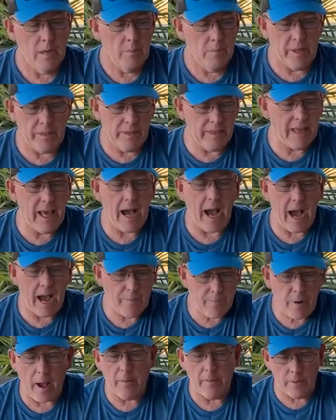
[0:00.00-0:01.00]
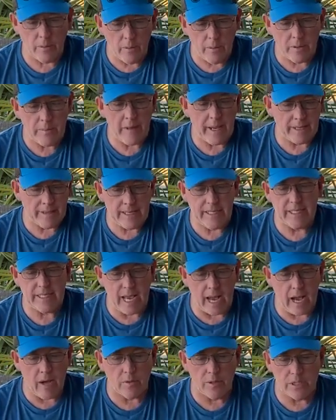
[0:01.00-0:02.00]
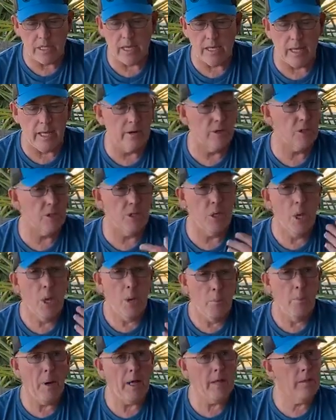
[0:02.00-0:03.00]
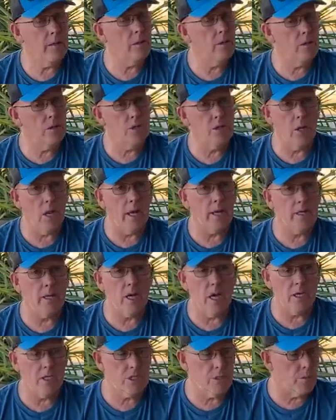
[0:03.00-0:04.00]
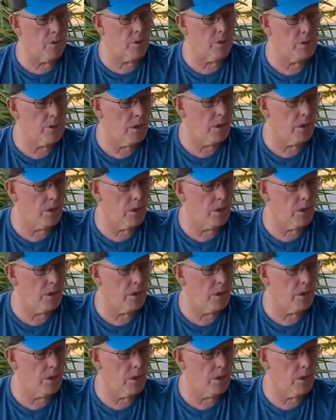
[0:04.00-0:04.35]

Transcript: But the, I probably would make these outset letters. But there's a lot of customers